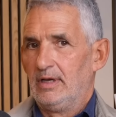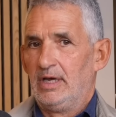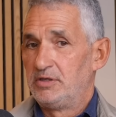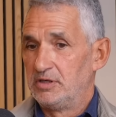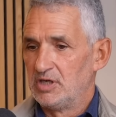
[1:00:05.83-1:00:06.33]

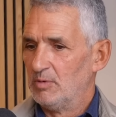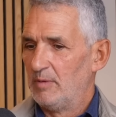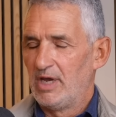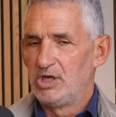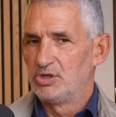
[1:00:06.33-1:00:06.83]
I used to tell
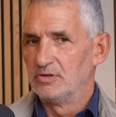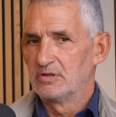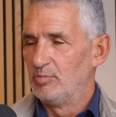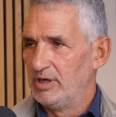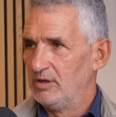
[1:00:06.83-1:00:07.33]
my
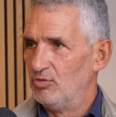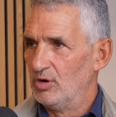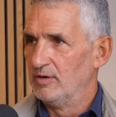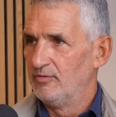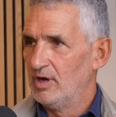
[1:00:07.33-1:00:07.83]
patients completely the
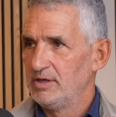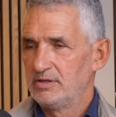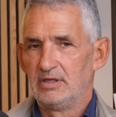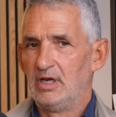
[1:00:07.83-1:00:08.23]
wrong advice.